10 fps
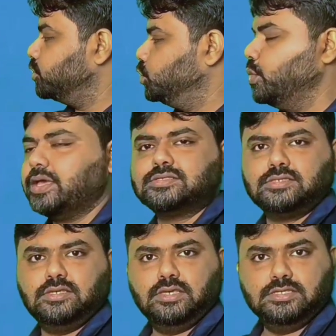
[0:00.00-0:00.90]
Therefore,
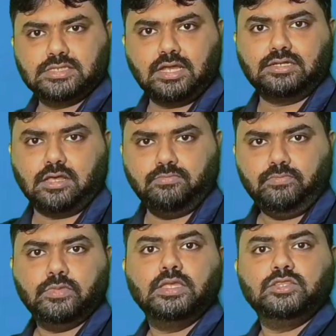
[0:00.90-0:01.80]
2x is
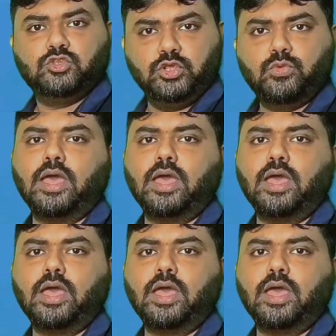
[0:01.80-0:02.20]
a term,